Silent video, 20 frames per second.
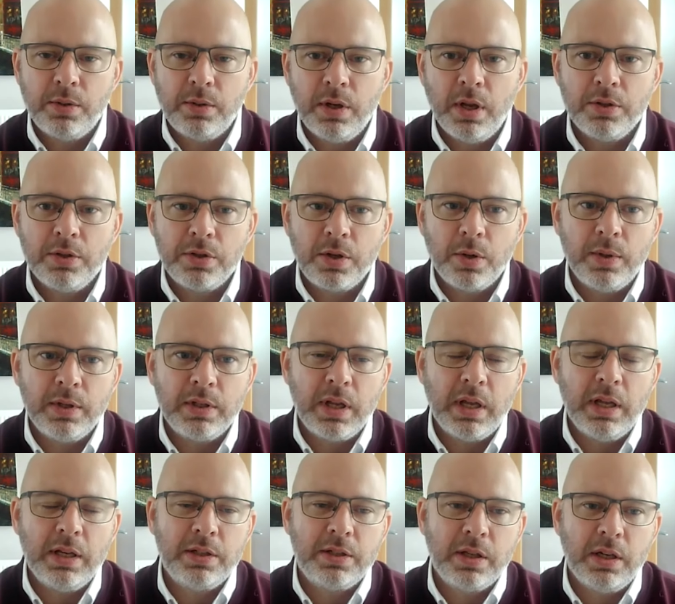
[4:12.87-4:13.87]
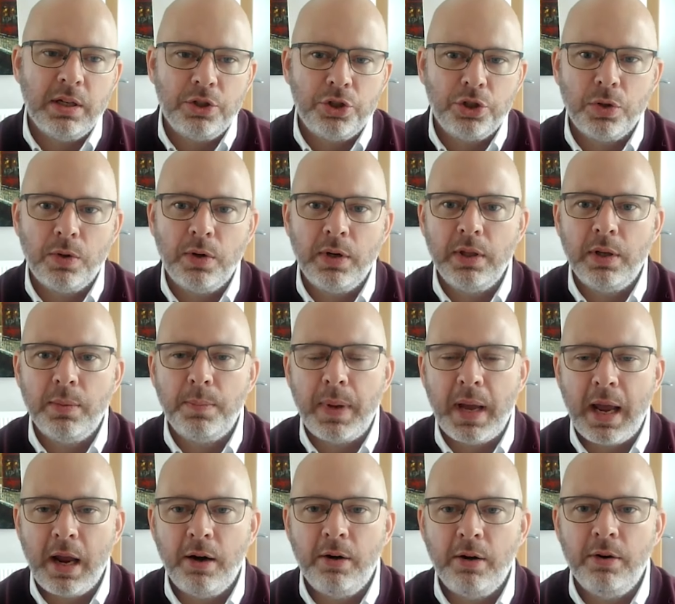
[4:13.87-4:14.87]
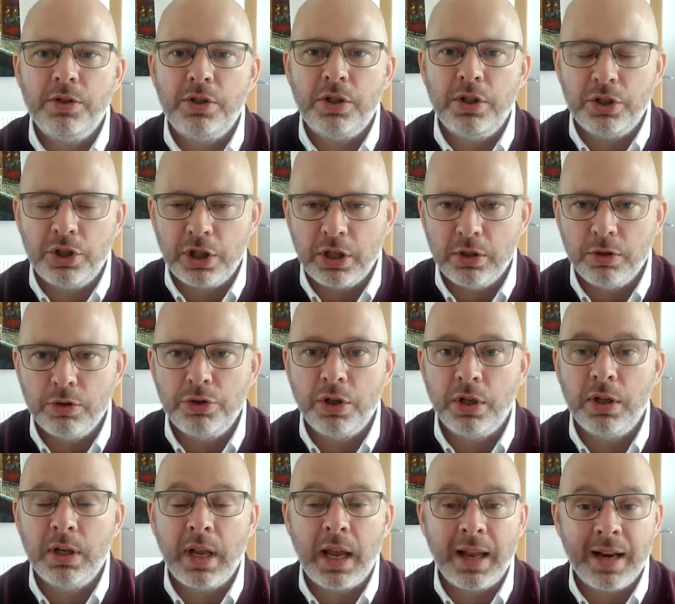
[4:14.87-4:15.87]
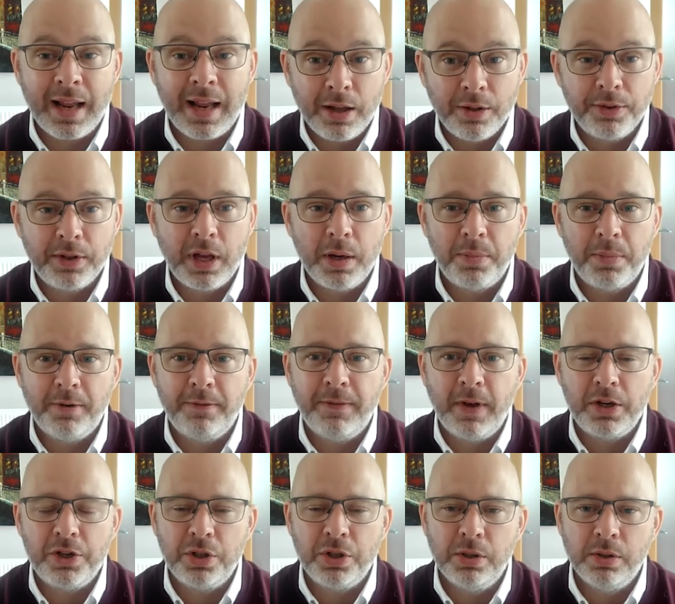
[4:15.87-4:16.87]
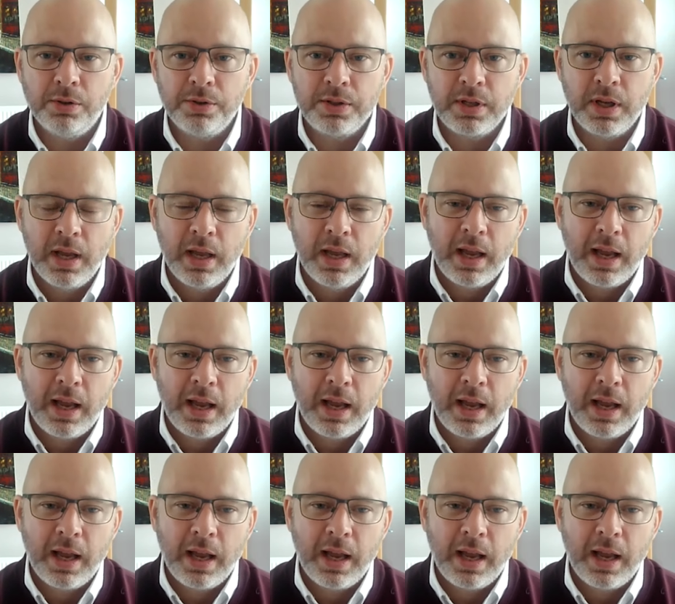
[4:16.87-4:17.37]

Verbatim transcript: It's ensuring that parents and children and healthcare professionals